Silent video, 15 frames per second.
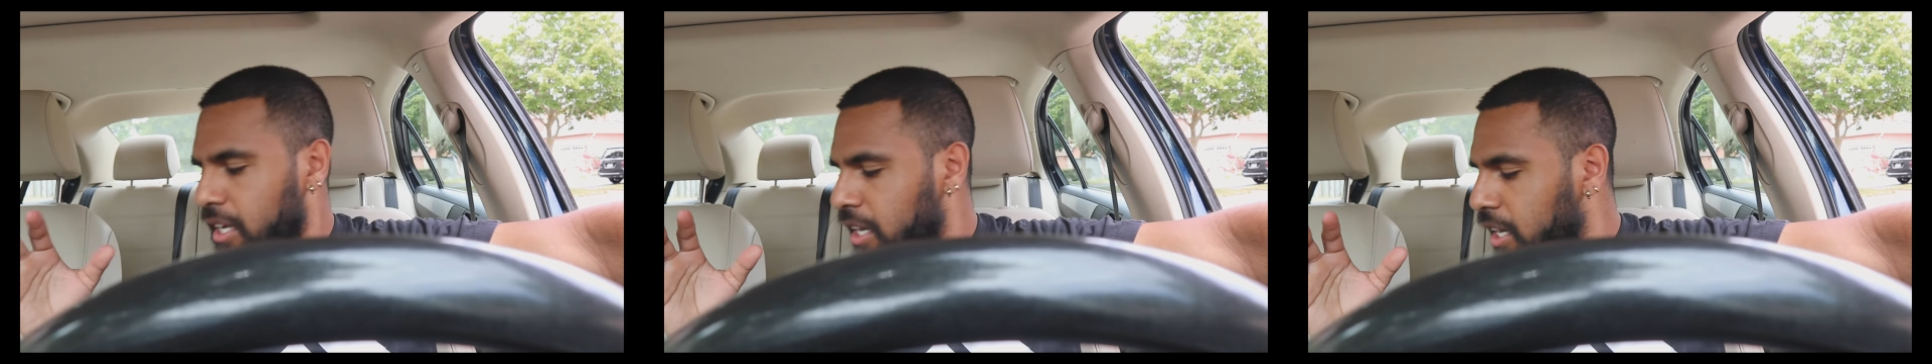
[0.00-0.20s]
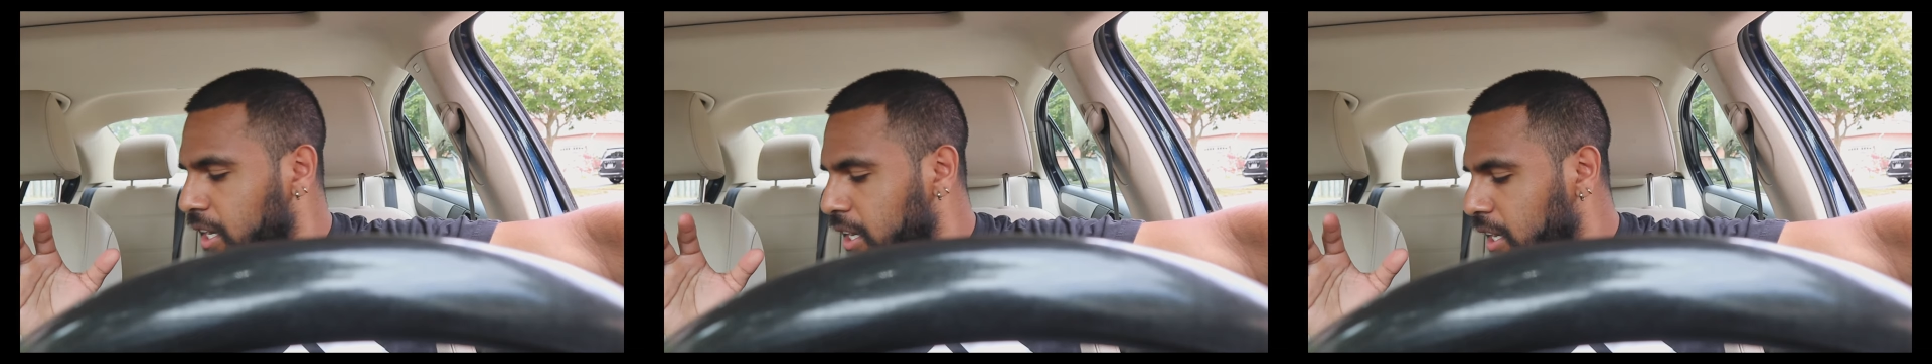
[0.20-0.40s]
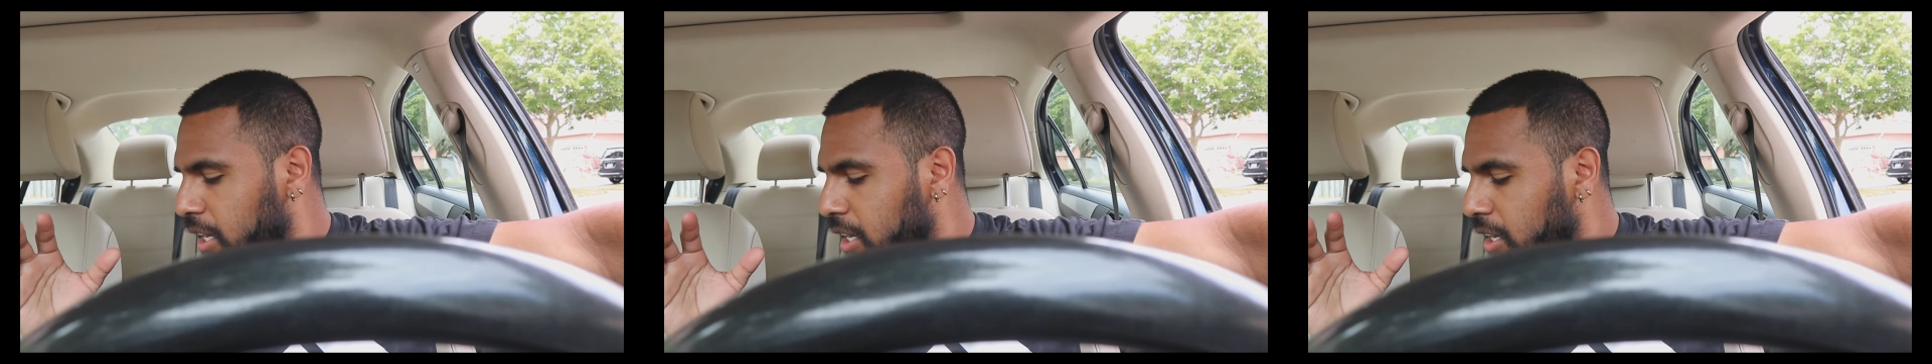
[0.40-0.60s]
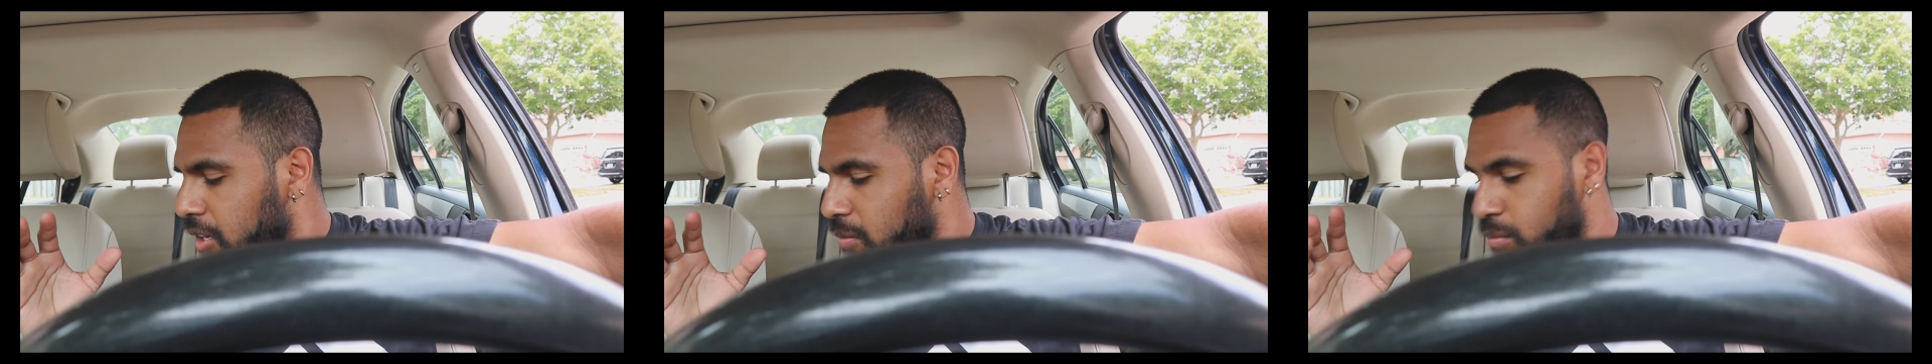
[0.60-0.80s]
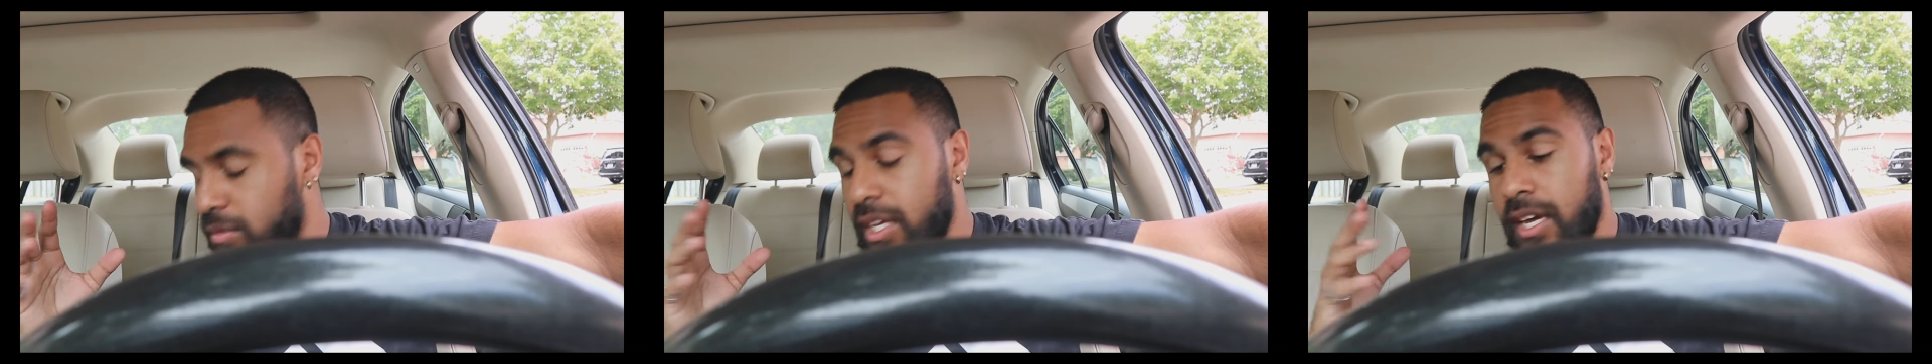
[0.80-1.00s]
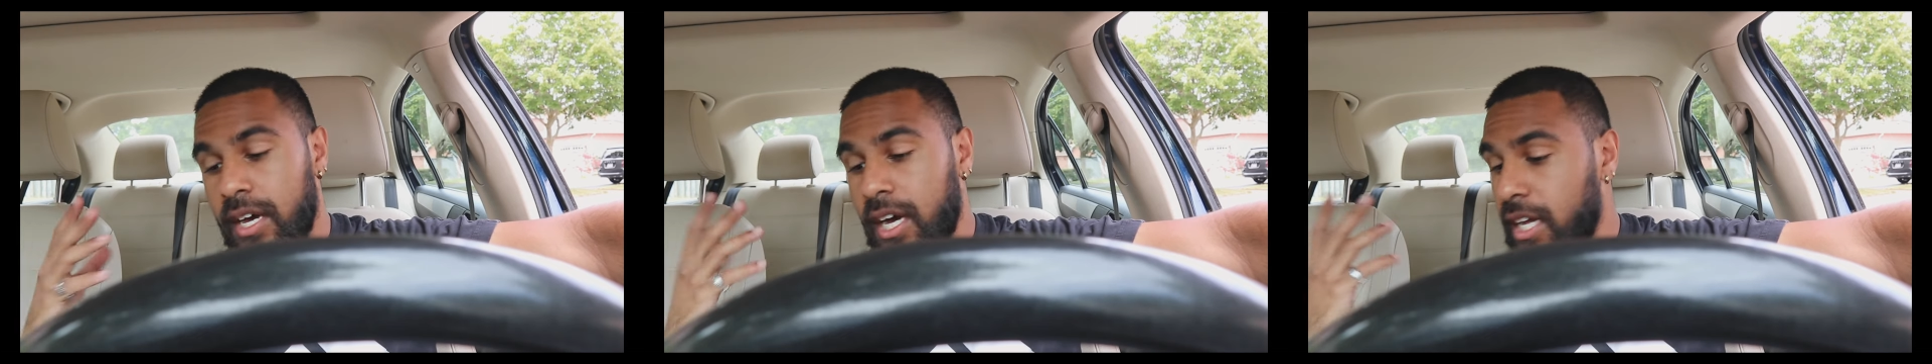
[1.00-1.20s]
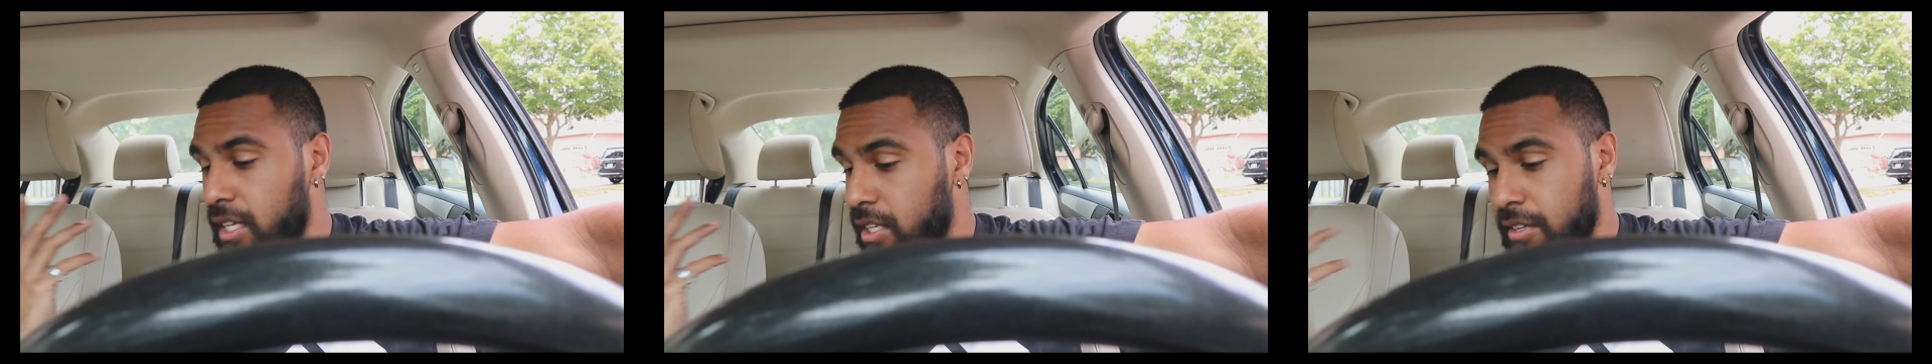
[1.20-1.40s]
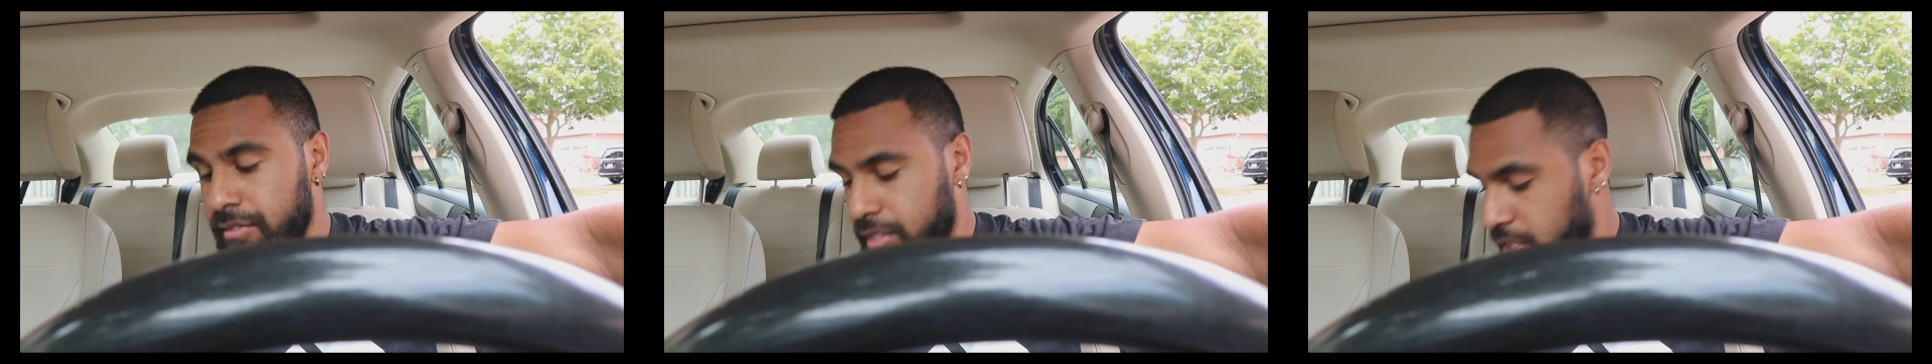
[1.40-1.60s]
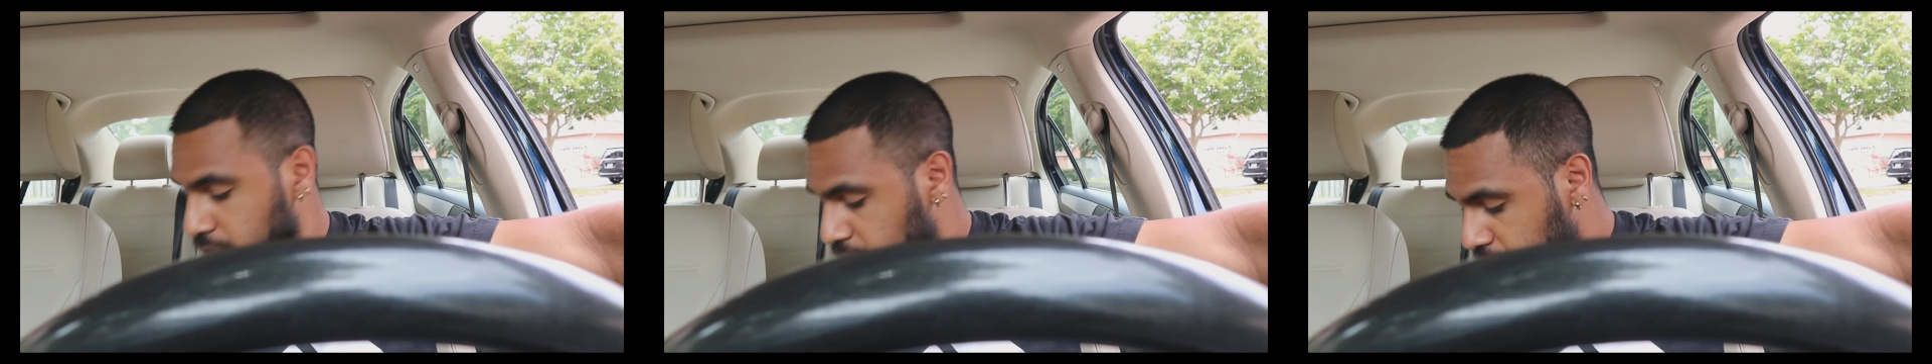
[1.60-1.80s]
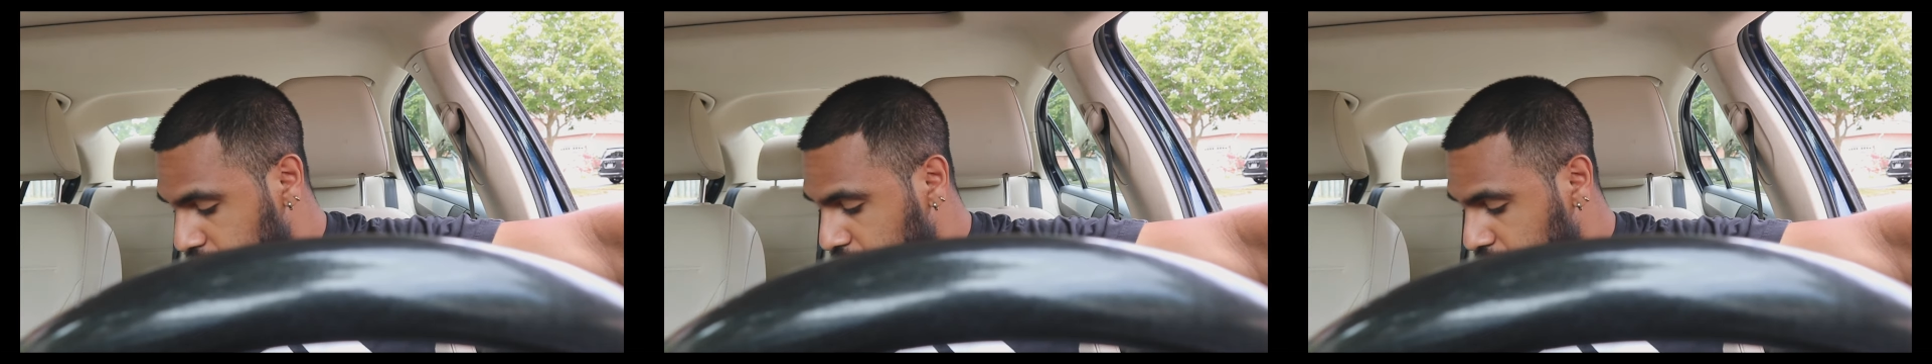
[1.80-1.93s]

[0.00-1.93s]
Um, yeah, I love this.